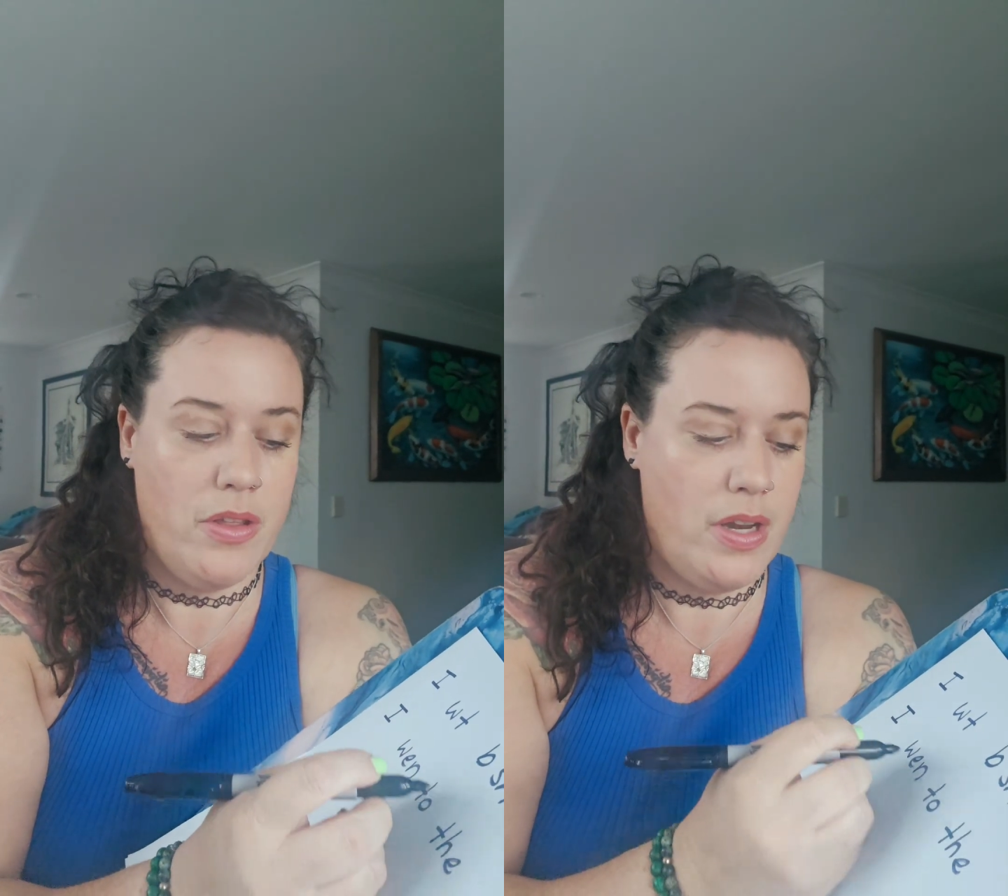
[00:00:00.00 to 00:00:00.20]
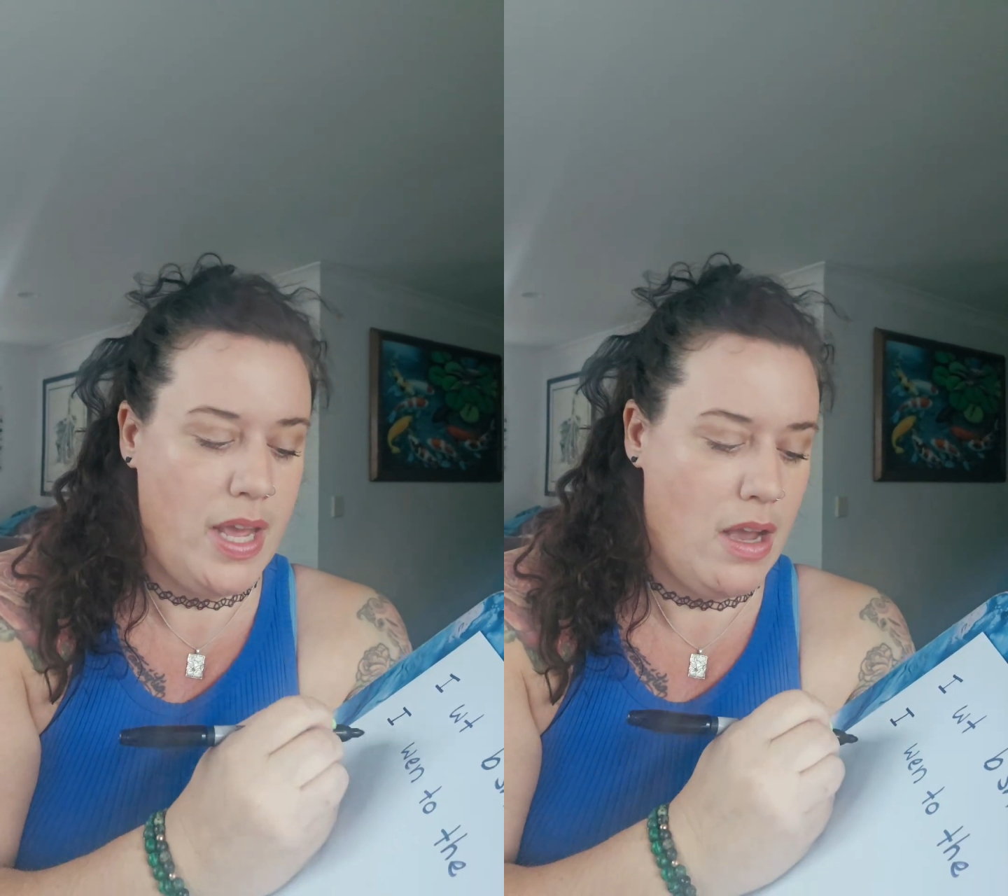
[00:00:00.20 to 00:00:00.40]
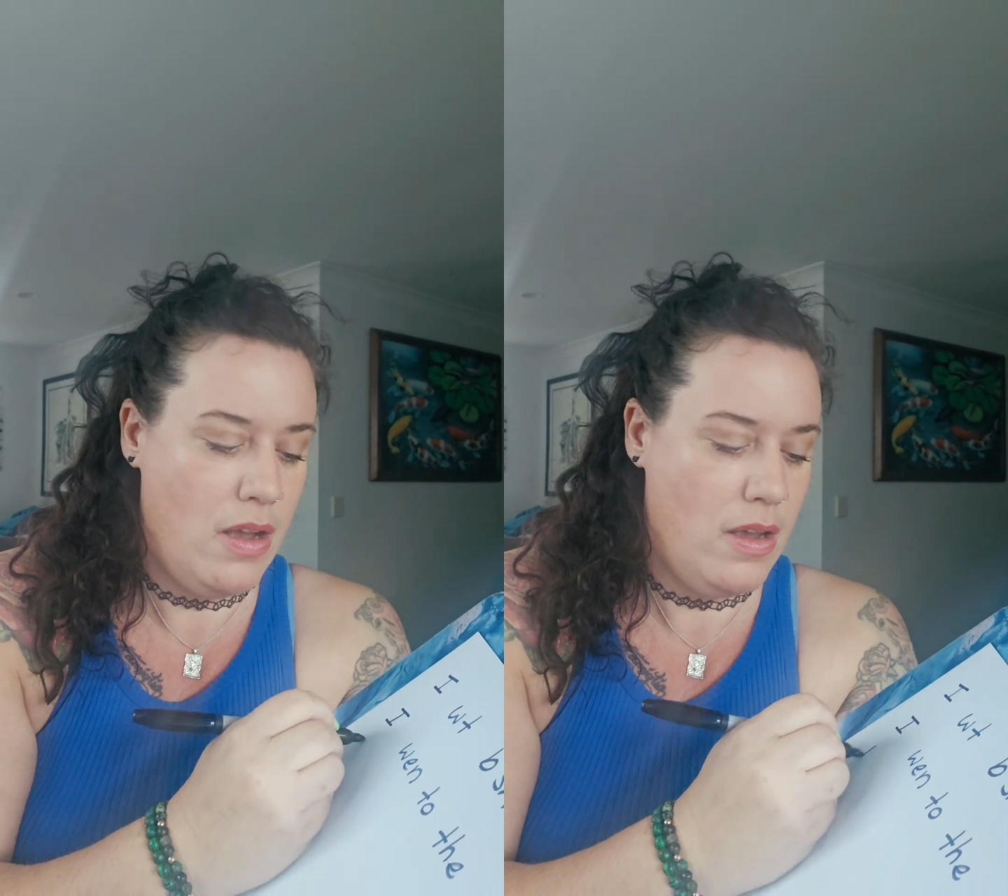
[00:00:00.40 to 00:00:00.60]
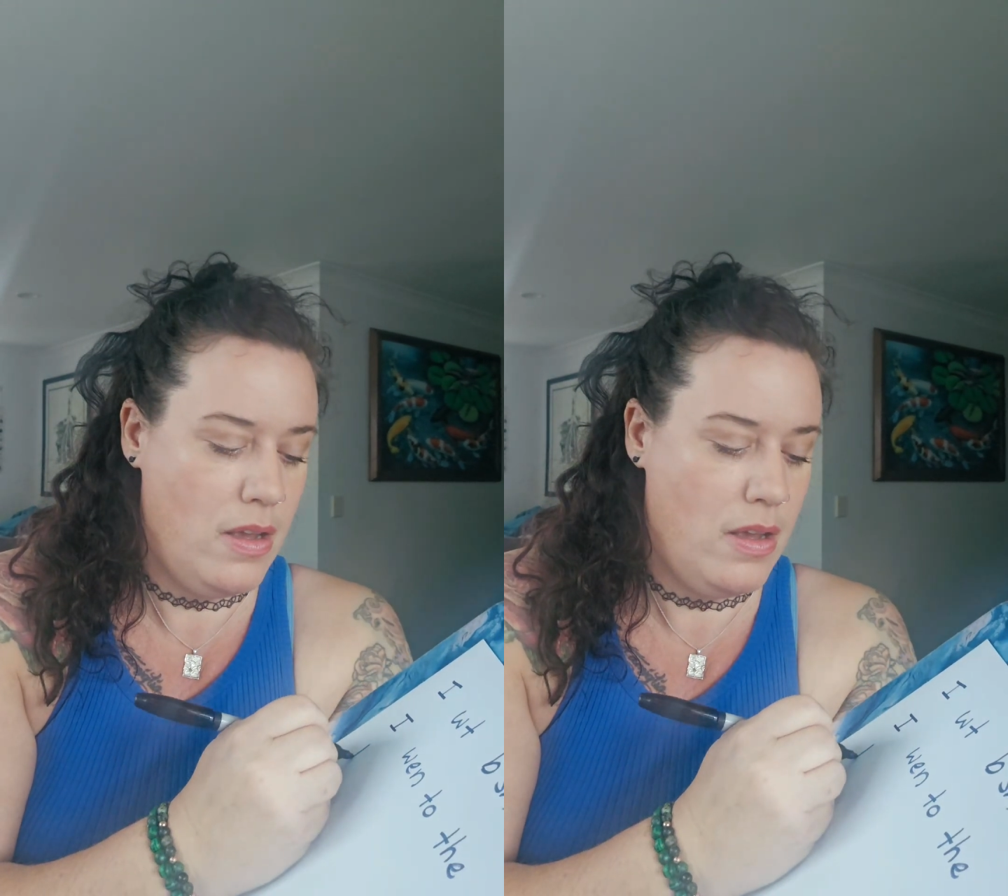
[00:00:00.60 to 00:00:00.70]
that now,